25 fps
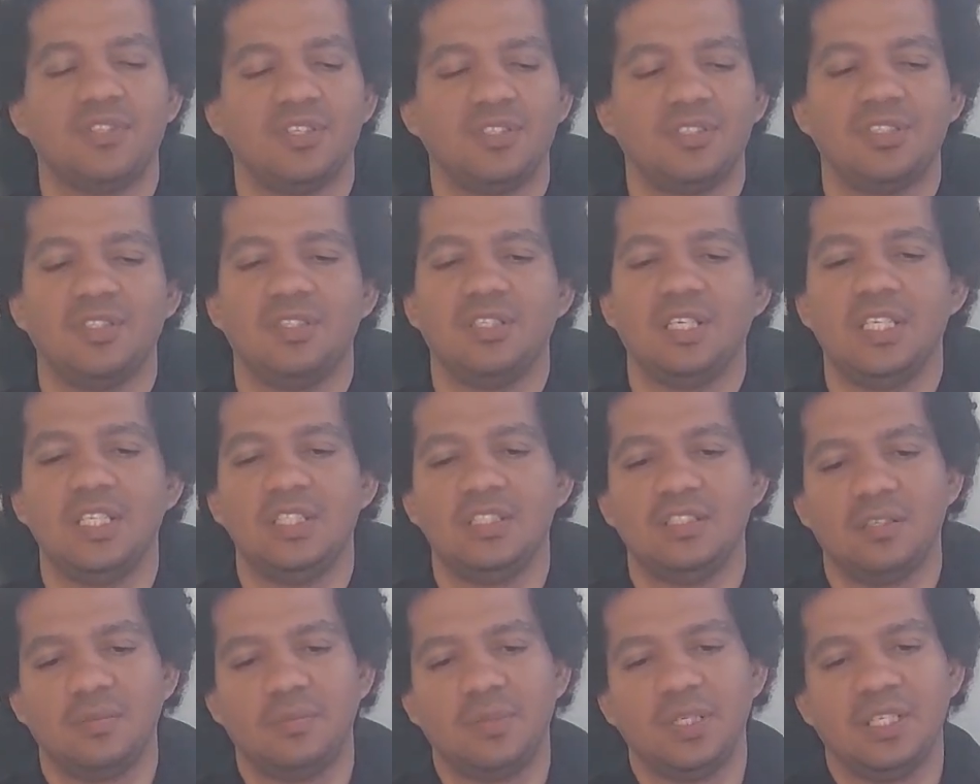such a
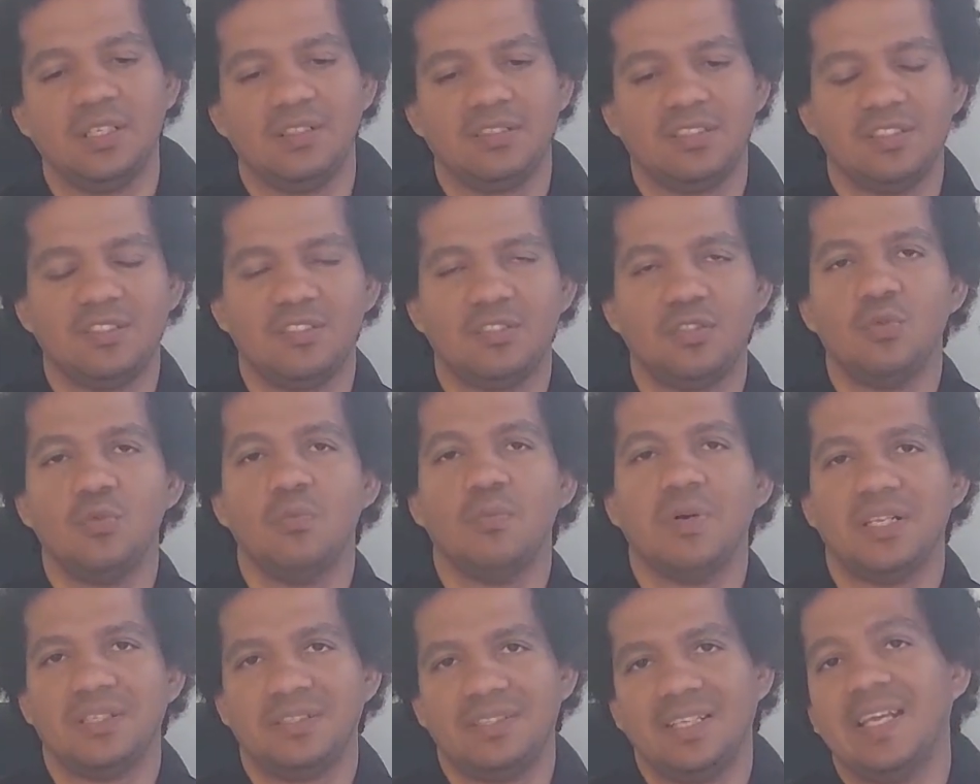nature because it's too
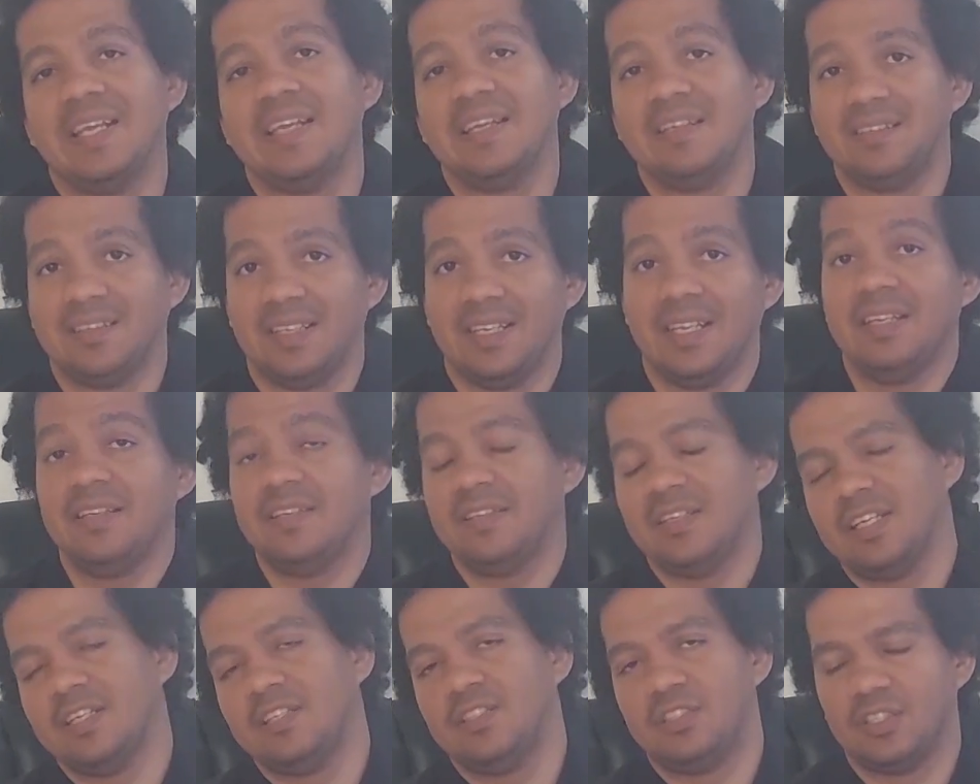mundane
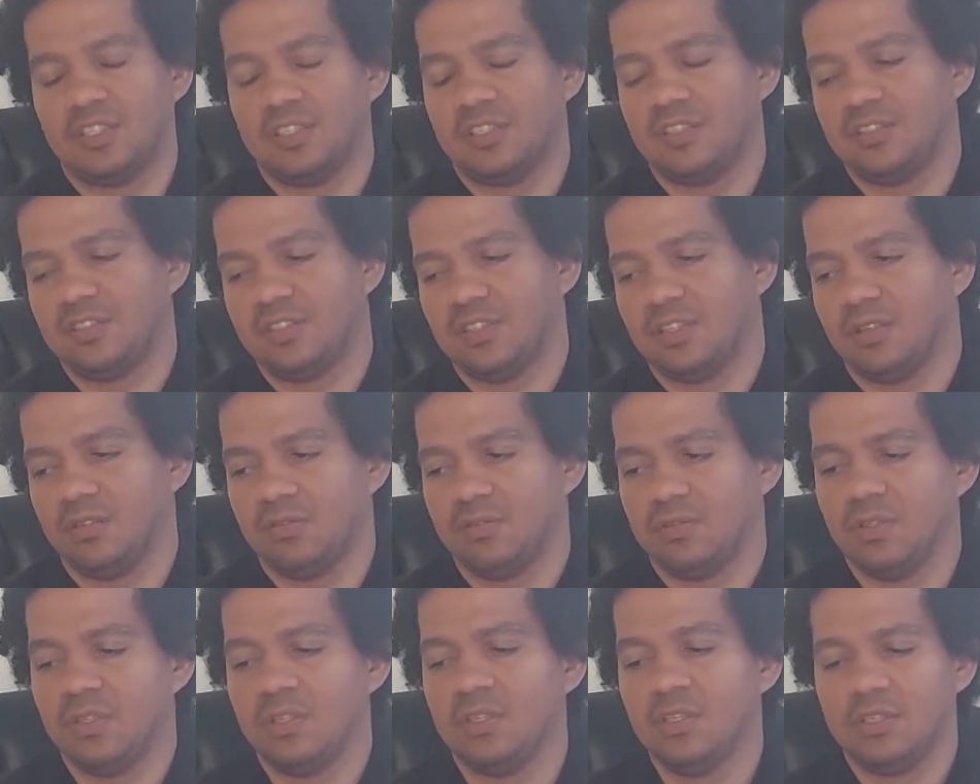in nature
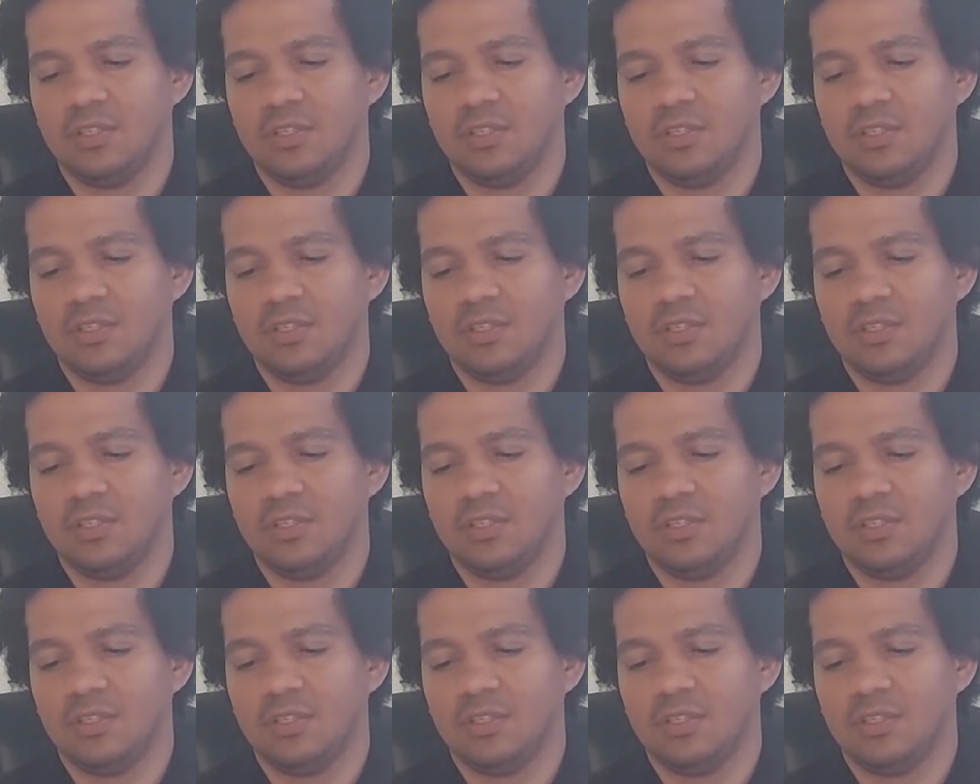itself.